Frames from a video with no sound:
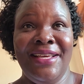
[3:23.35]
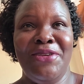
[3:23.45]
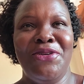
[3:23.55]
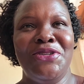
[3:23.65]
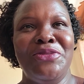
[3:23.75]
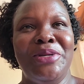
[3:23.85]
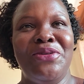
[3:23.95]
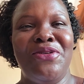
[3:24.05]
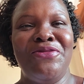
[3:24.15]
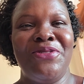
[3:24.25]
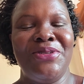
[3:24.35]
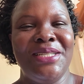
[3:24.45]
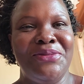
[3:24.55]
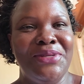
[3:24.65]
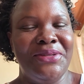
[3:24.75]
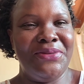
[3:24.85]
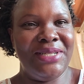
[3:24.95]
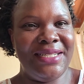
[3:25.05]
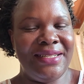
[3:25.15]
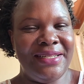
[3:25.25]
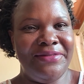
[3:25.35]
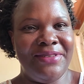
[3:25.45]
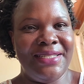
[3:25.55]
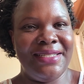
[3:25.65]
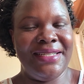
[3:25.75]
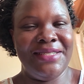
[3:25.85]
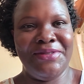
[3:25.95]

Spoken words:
You're going to be confronted with greeting differences.